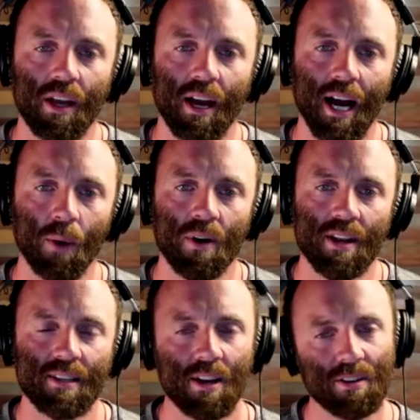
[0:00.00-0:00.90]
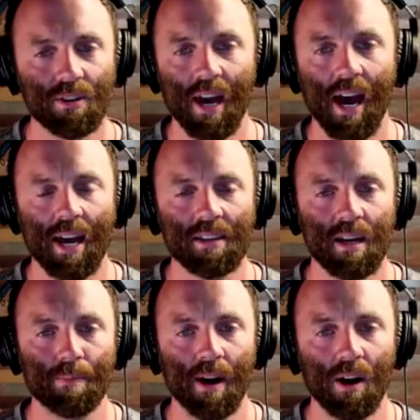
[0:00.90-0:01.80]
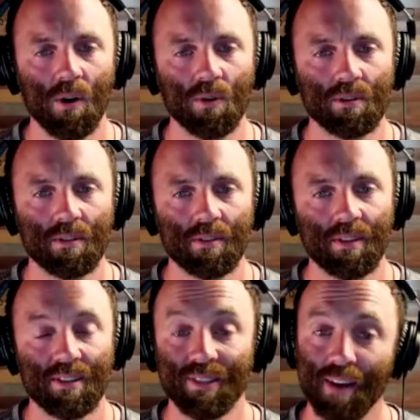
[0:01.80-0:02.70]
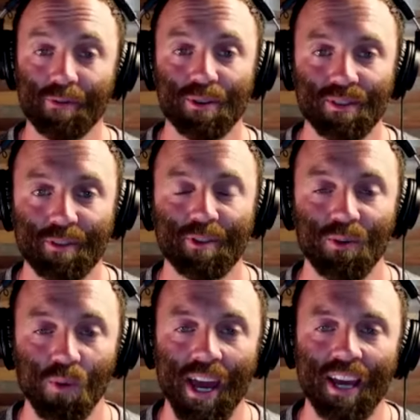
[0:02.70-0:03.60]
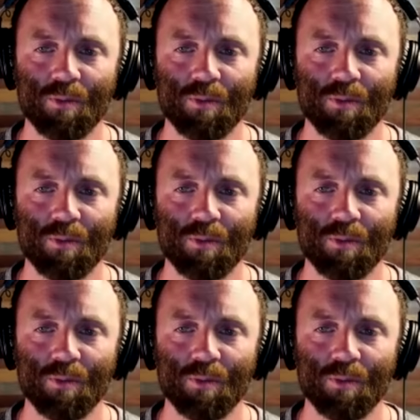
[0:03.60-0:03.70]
I want to tell you guys about the several different ways,